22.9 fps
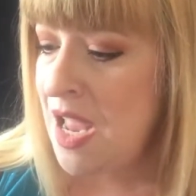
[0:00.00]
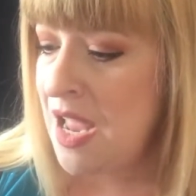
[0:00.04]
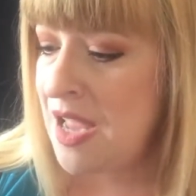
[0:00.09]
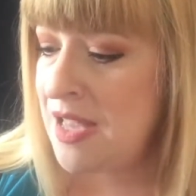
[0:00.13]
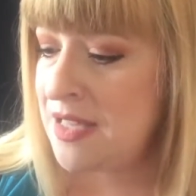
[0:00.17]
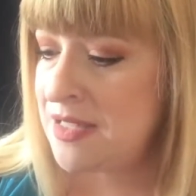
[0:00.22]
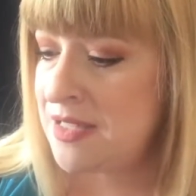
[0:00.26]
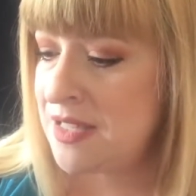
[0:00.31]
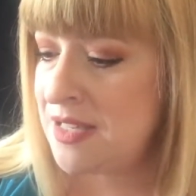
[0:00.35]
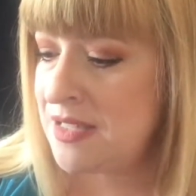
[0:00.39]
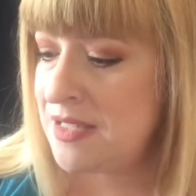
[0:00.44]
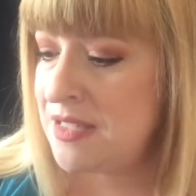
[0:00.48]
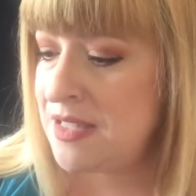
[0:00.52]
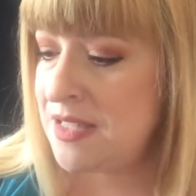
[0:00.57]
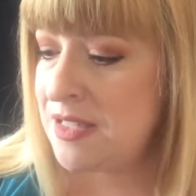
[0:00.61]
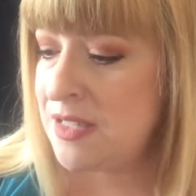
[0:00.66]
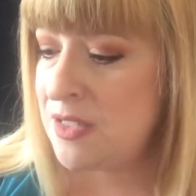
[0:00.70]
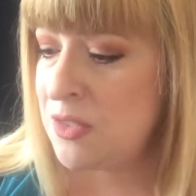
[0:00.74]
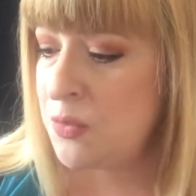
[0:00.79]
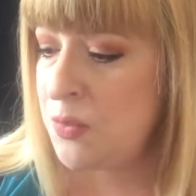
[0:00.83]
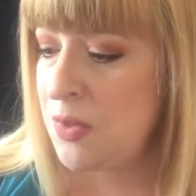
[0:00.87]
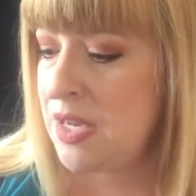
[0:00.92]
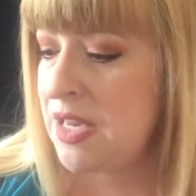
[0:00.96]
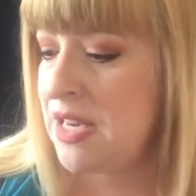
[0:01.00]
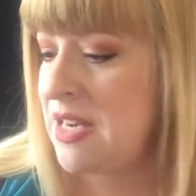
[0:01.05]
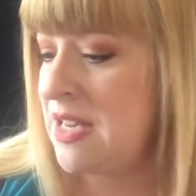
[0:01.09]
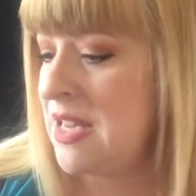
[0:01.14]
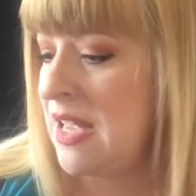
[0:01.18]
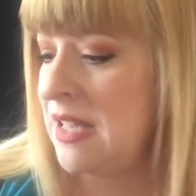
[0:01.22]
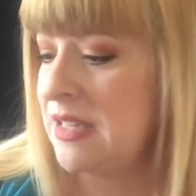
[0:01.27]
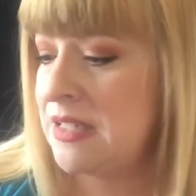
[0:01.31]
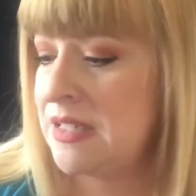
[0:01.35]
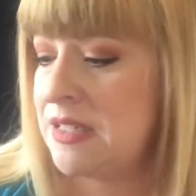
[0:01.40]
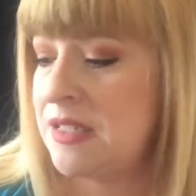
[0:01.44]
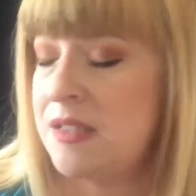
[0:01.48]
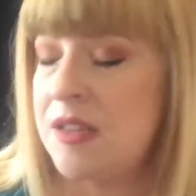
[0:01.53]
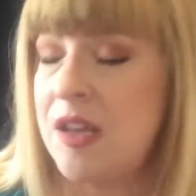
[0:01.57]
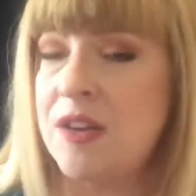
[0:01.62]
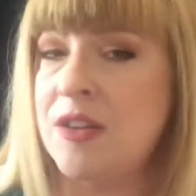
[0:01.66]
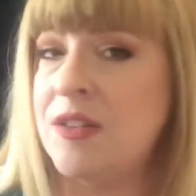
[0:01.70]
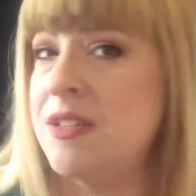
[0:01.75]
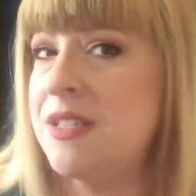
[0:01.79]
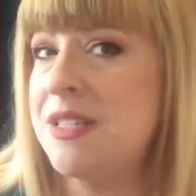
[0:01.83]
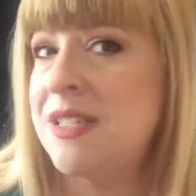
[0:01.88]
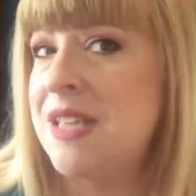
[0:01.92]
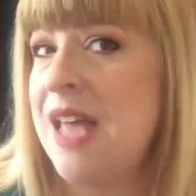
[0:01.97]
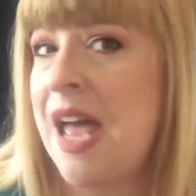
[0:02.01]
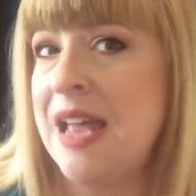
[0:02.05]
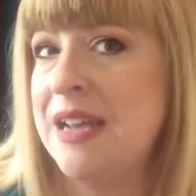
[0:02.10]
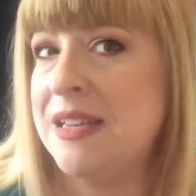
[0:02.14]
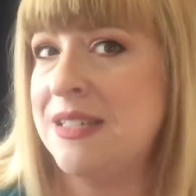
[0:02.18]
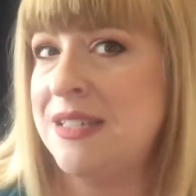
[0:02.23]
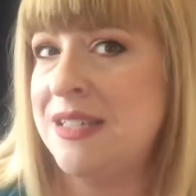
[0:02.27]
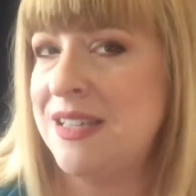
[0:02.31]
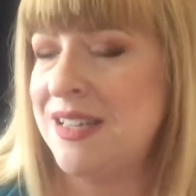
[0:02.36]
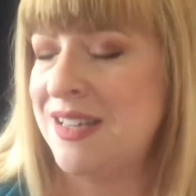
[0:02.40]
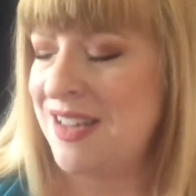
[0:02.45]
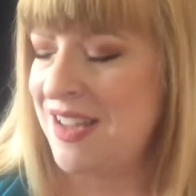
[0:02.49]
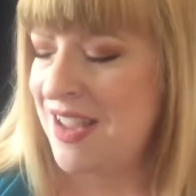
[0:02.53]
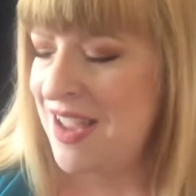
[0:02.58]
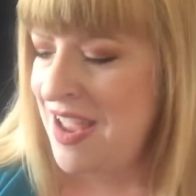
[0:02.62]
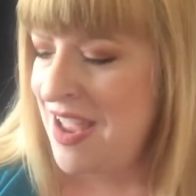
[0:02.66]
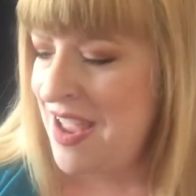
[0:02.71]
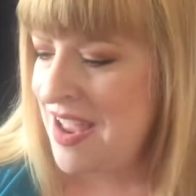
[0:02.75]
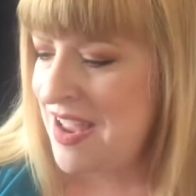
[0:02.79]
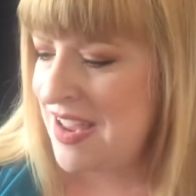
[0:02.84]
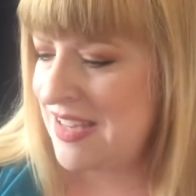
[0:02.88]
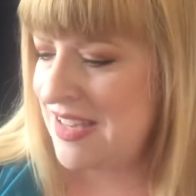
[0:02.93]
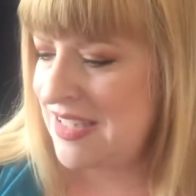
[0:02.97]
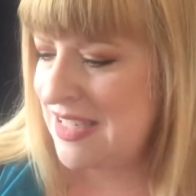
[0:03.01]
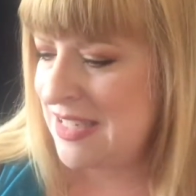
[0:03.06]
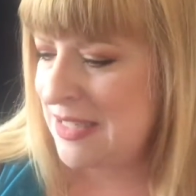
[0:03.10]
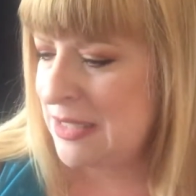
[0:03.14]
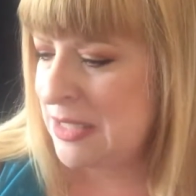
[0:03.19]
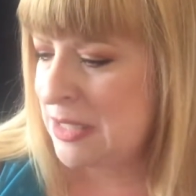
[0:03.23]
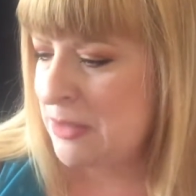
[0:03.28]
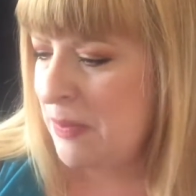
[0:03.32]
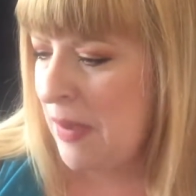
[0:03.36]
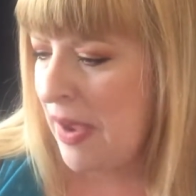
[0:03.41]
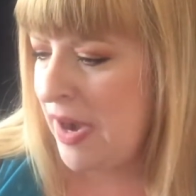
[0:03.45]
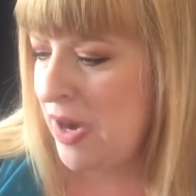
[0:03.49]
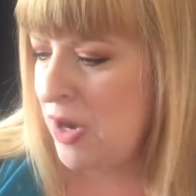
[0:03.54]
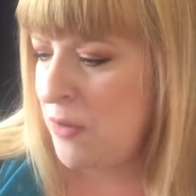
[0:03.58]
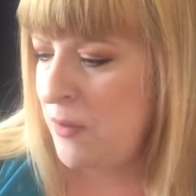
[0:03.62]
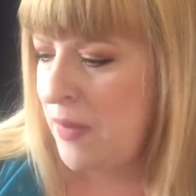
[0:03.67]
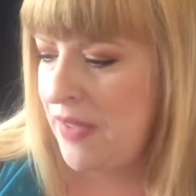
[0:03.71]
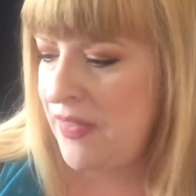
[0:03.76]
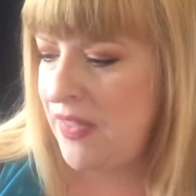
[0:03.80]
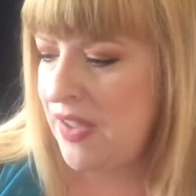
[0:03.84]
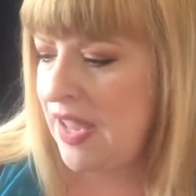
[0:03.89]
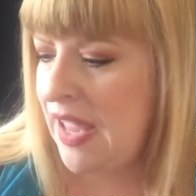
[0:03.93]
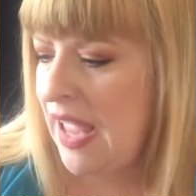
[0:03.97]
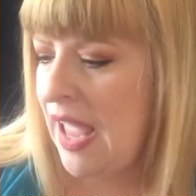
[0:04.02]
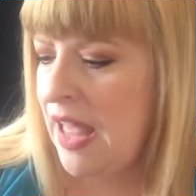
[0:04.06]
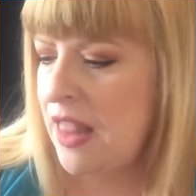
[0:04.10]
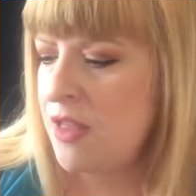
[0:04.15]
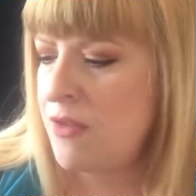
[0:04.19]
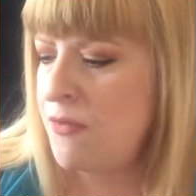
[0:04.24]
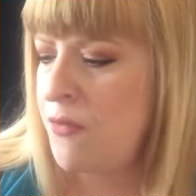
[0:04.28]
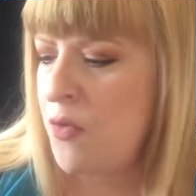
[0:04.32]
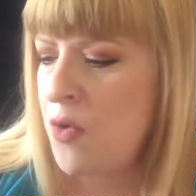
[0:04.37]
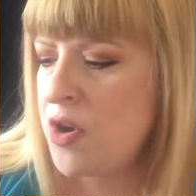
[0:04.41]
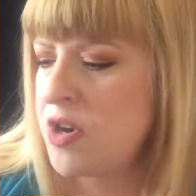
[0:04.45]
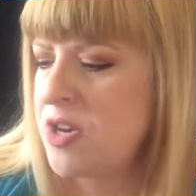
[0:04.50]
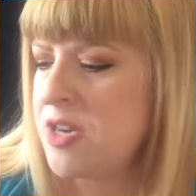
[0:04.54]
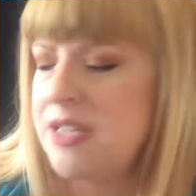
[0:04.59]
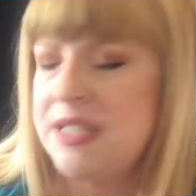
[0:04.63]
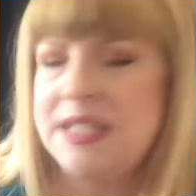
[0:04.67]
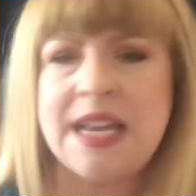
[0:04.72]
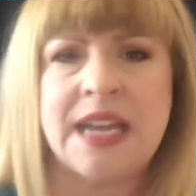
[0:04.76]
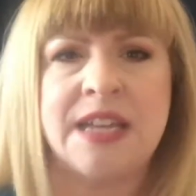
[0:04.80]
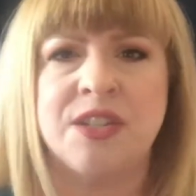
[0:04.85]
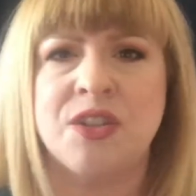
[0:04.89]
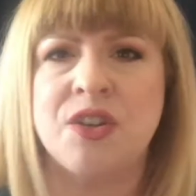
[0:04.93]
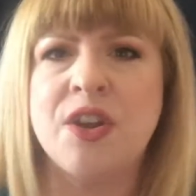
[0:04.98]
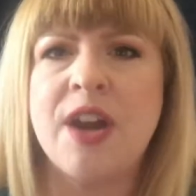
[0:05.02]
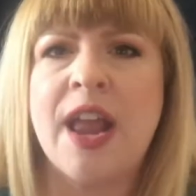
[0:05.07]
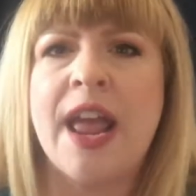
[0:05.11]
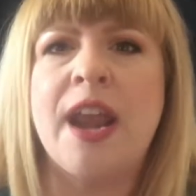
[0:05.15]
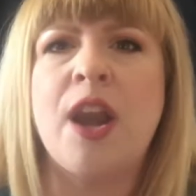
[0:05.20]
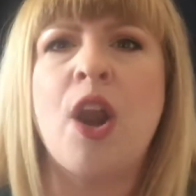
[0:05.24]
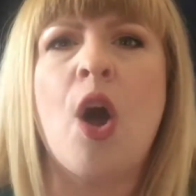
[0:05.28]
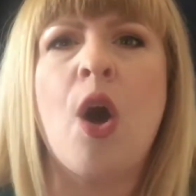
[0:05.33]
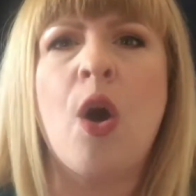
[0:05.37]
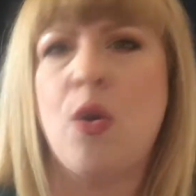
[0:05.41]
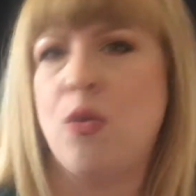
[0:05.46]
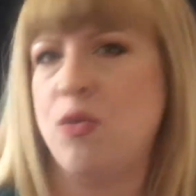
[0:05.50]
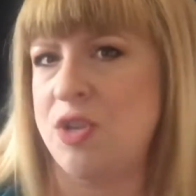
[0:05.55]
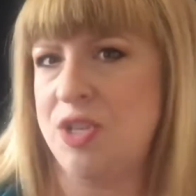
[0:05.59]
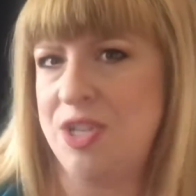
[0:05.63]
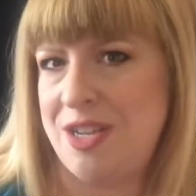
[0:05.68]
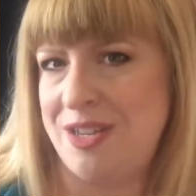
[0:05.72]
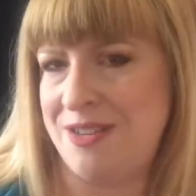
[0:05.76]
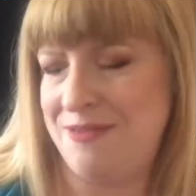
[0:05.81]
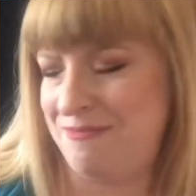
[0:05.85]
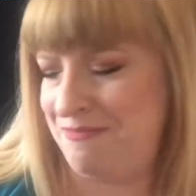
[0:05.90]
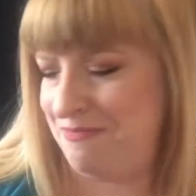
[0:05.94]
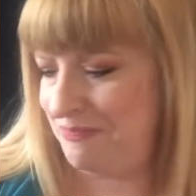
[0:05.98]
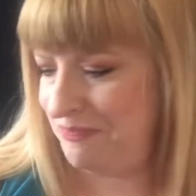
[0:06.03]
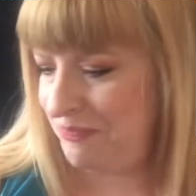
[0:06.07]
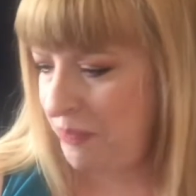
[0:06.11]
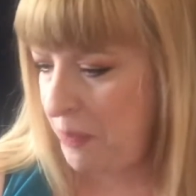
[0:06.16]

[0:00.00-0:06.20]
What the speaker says: It says the sweet yet subtle scent is inspired by the California desert and ocean,